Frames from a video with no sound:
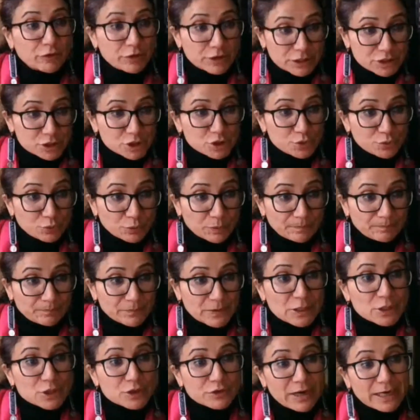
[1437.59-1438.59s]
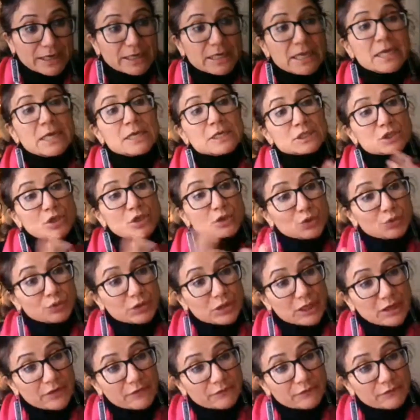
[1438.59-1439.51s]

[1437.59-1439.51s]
for it too right so you hmm.